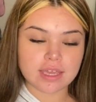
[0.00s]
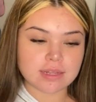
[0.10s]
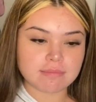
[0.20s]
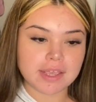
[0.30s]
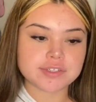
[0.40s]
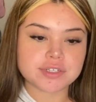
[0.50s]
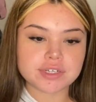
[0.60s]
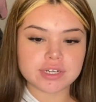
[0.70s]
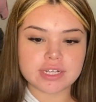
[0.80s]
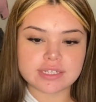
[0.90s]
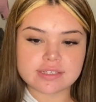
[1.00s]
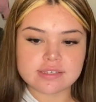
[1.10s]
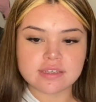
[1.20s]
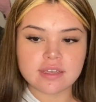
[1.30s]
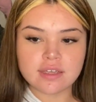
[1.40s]
and make sure
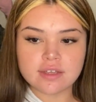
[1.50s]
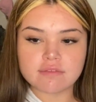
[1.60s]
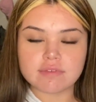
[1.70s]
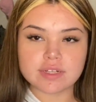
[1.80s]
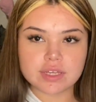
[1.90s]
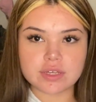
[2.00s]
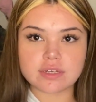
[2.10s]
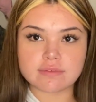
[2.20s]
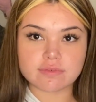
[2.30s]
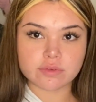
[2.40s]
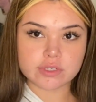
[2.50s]
it's really good in floor